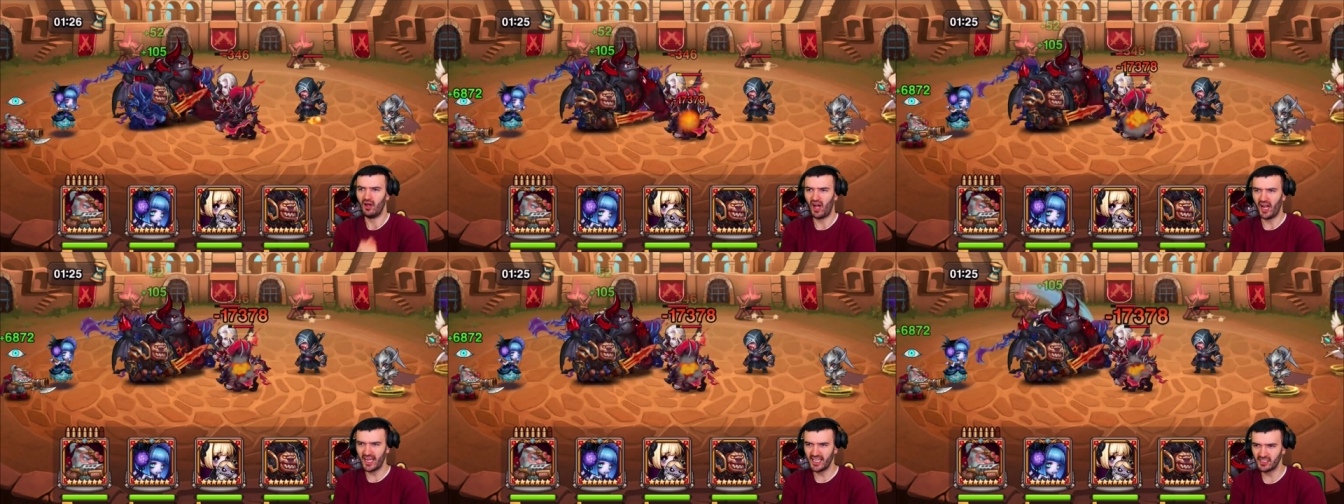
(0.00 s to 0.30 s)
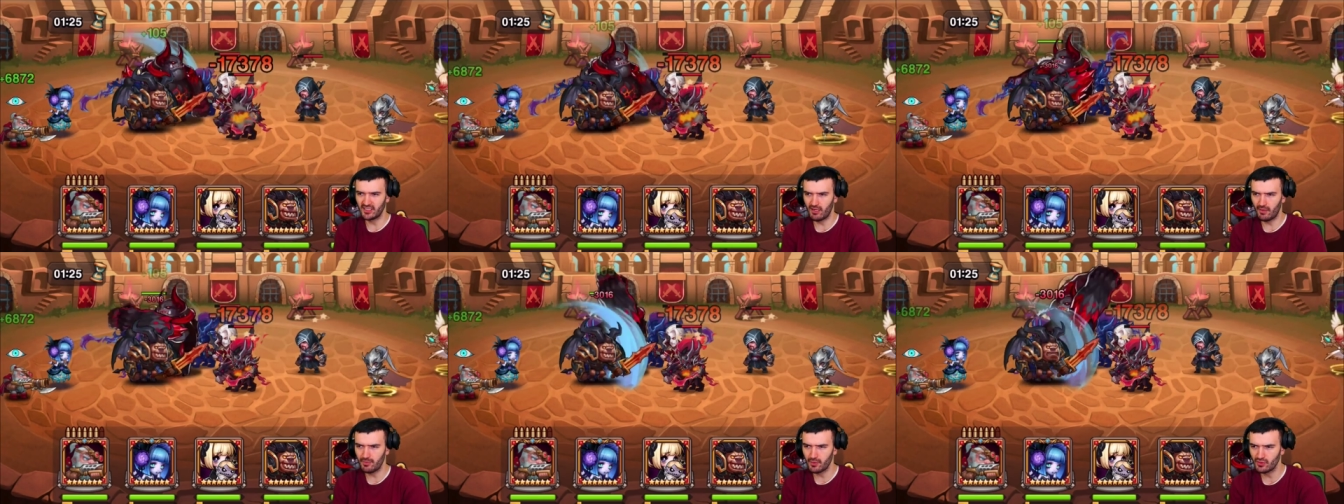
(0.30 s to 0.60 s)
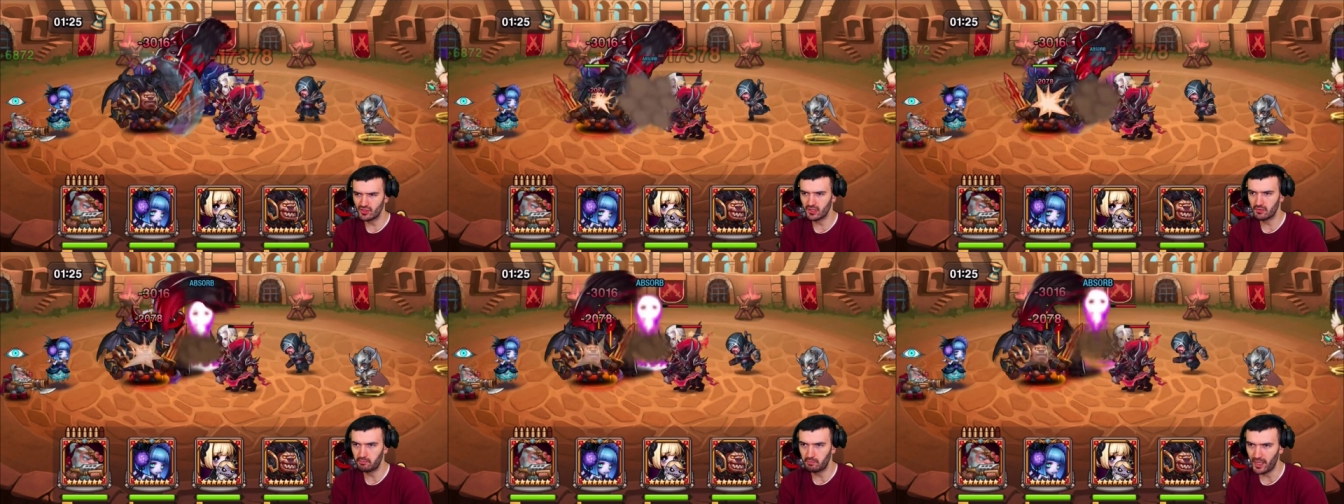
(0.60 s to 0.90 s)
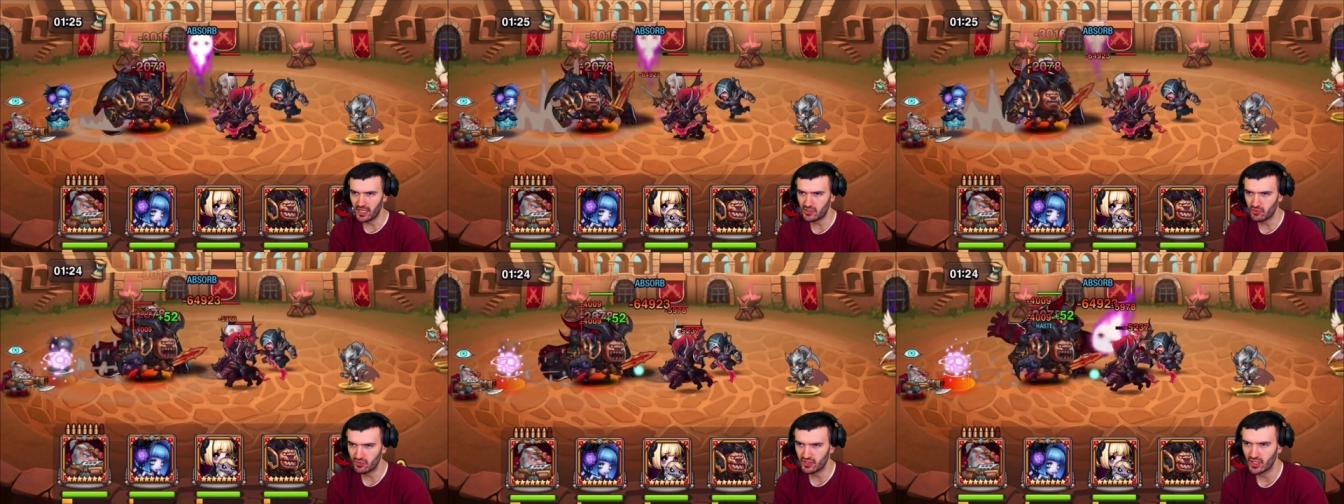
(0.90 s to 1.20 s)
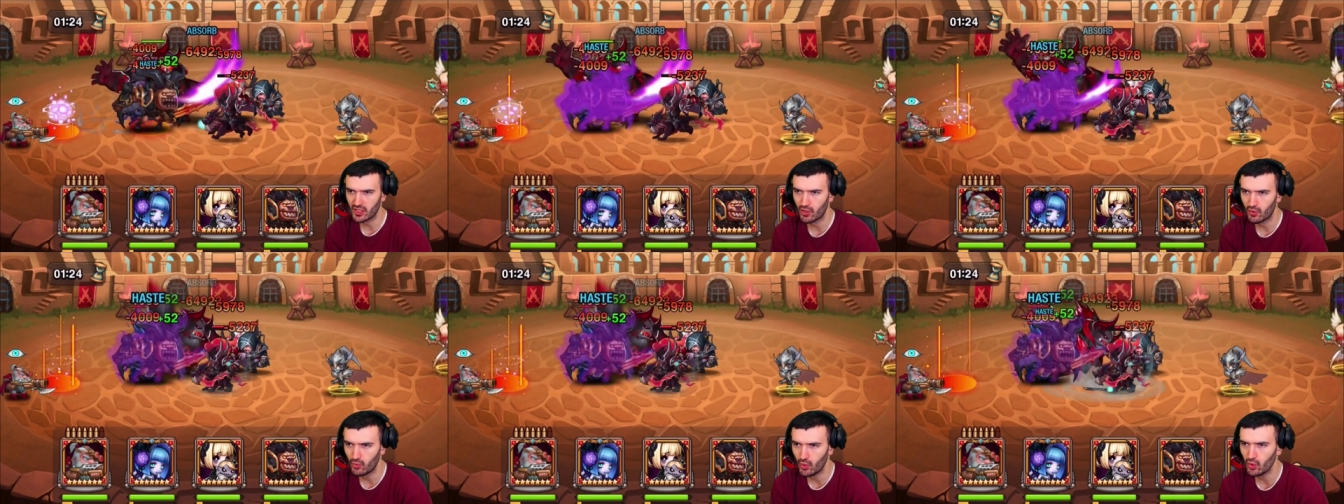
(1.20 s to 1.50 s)
I ended up using Petros
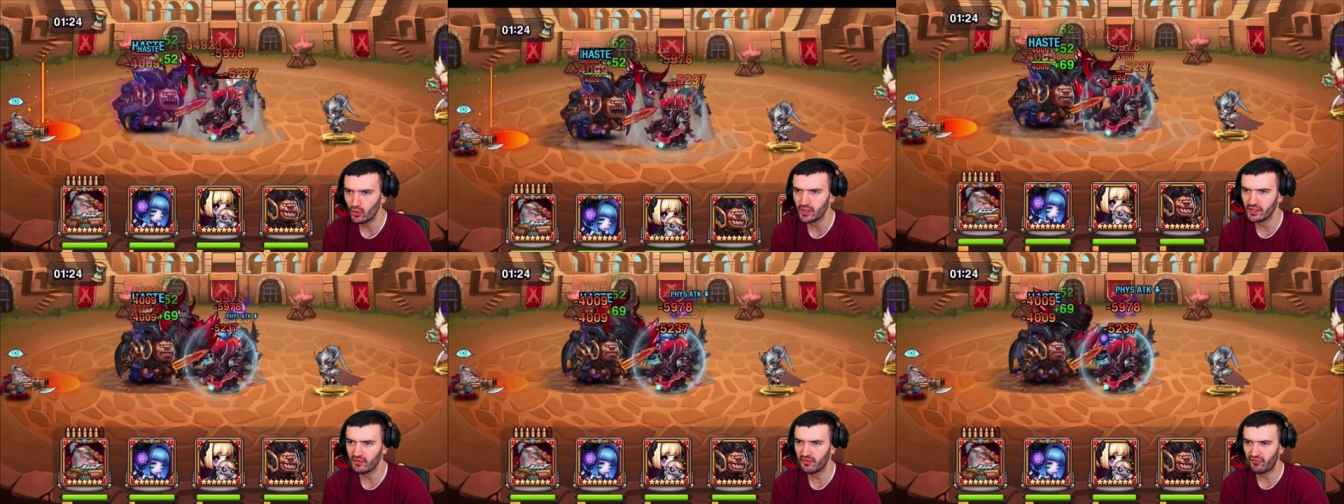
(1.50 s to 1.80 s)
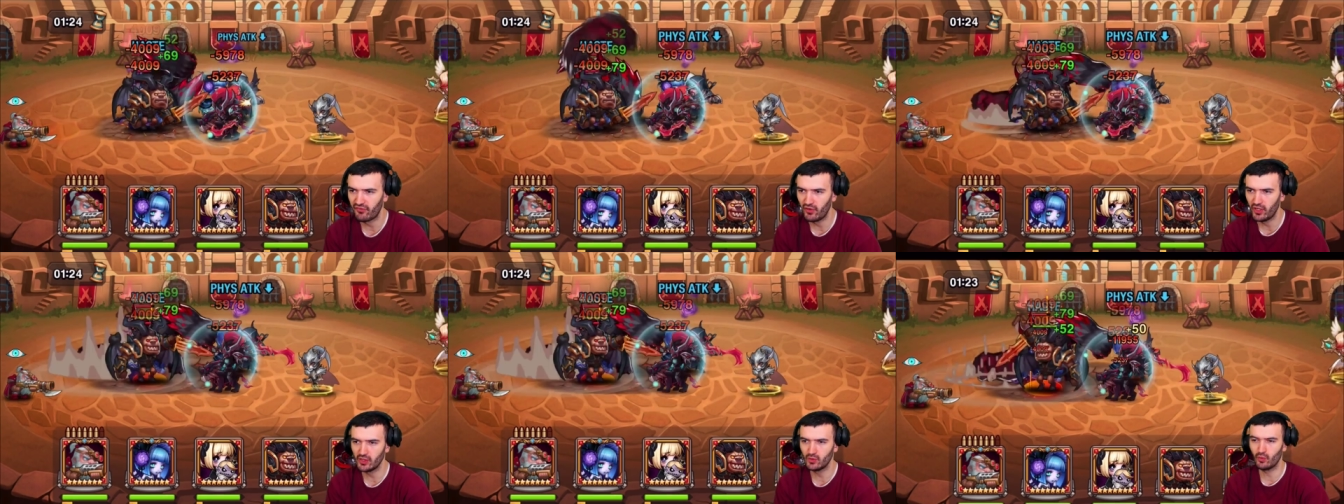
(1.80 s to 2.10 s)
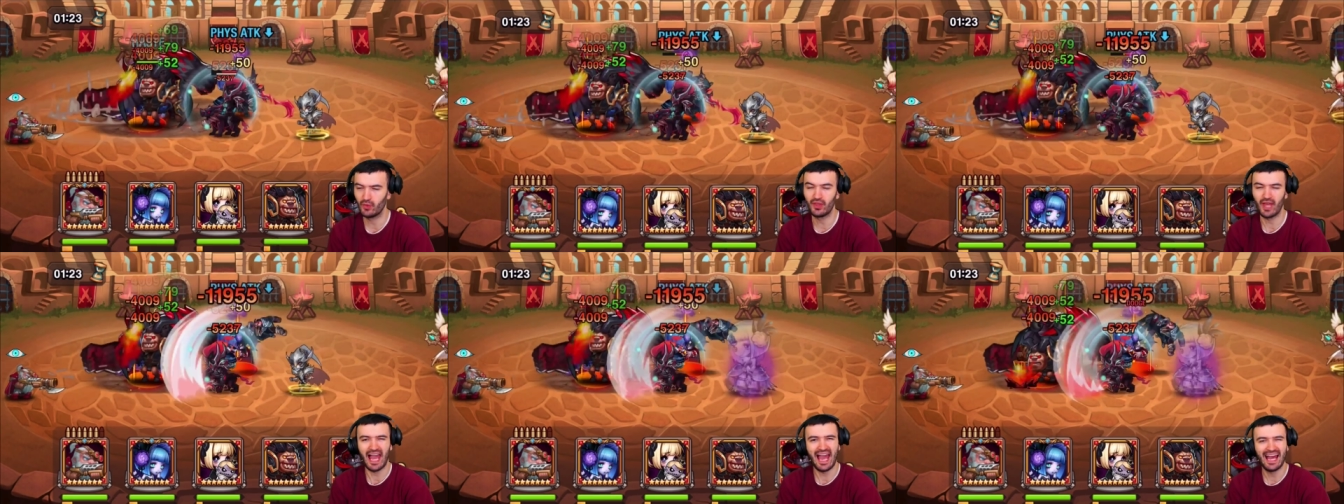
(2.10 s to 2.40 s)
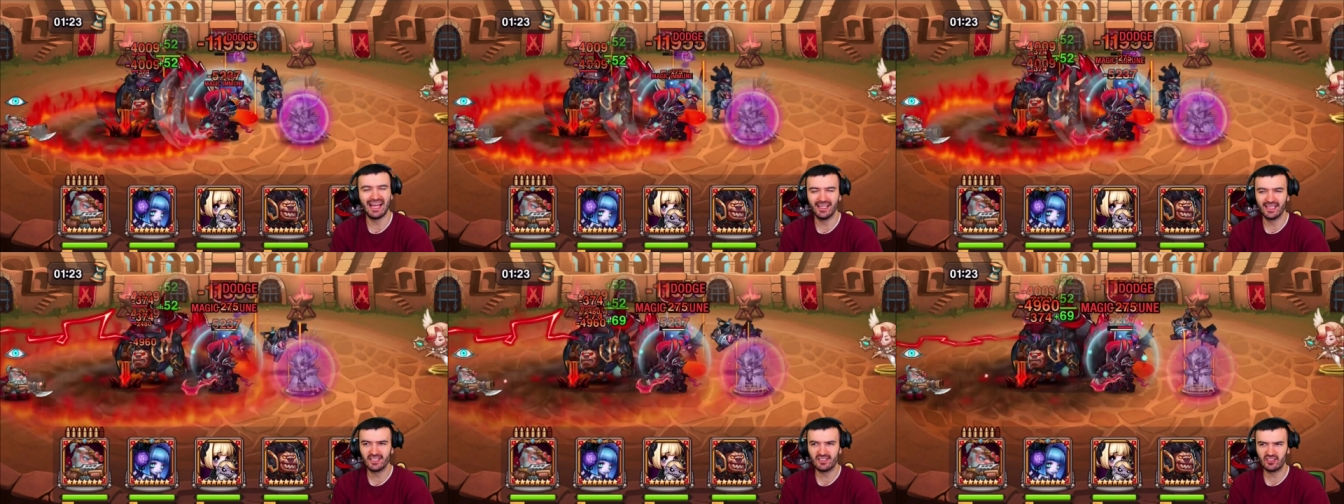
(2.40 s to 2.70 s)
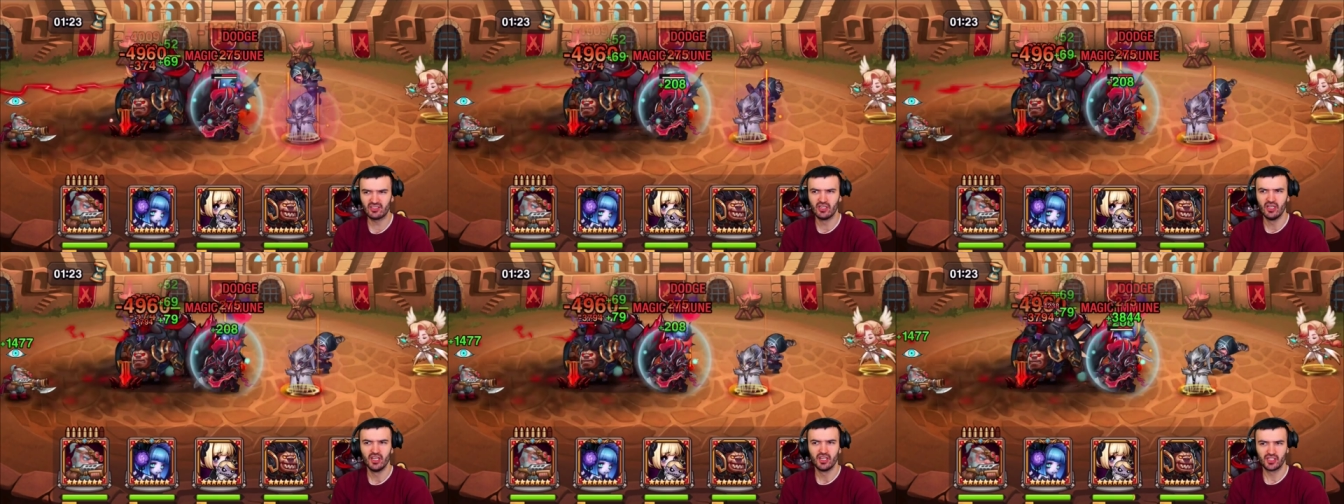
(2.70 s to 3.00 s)
and Aruk in the front with
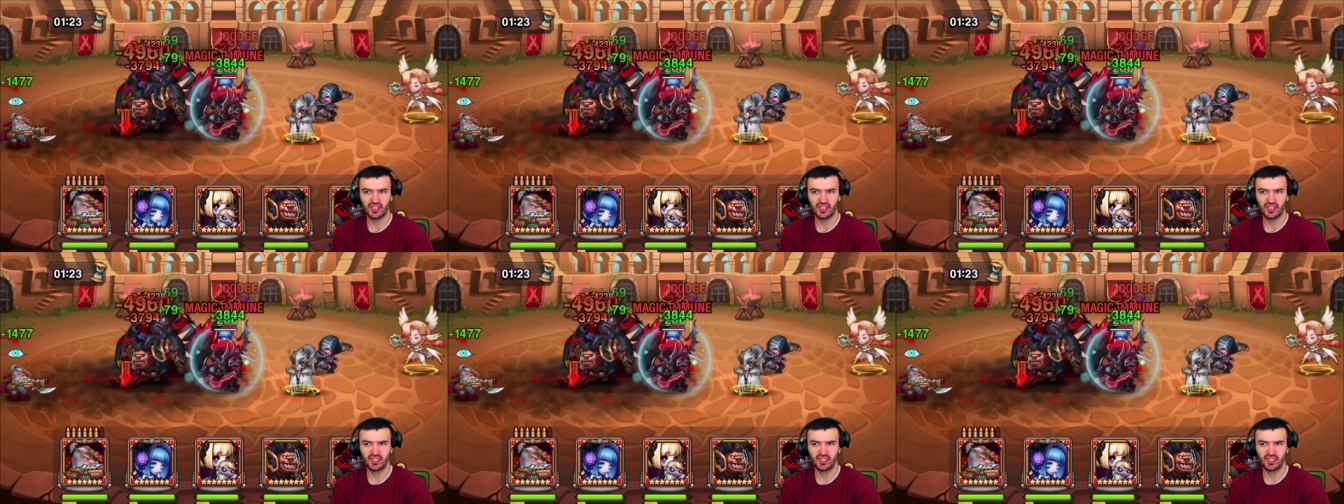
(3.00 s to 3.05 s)
Alice.